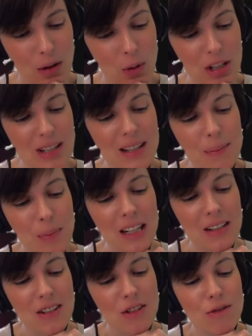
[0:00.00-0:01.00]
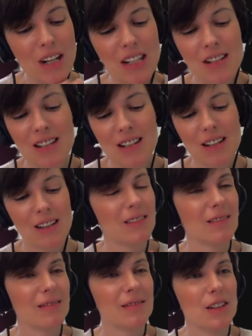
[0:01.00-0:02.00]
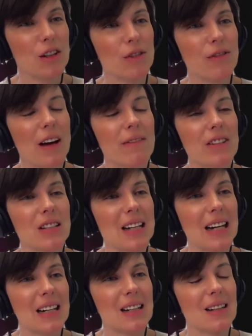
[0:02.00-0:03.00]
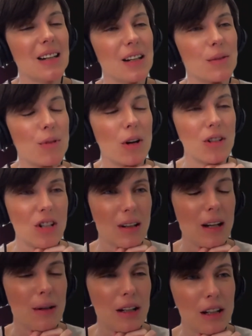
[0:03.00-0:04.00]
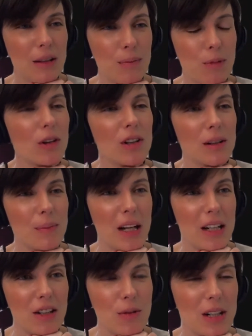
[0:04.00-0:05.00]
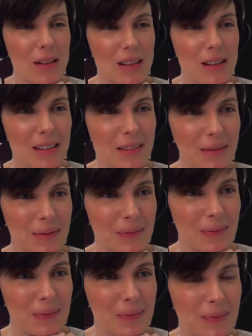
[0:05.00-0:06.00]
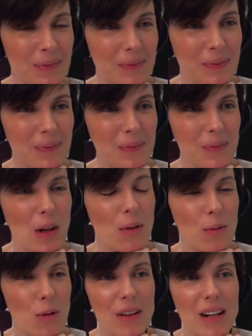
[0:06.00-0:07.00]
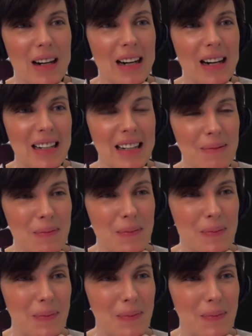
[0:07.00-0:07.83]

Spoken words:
What's the biggest risk you've ever taken in product management? Were there any?